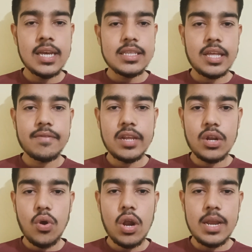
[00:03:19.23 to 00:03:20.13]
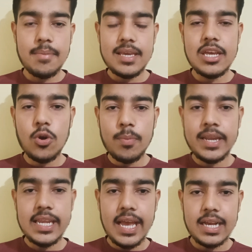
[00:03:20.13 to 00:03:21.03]
then we'll call him
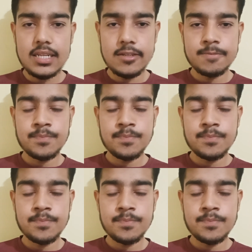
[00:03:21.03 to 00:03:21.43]
egomaniacal.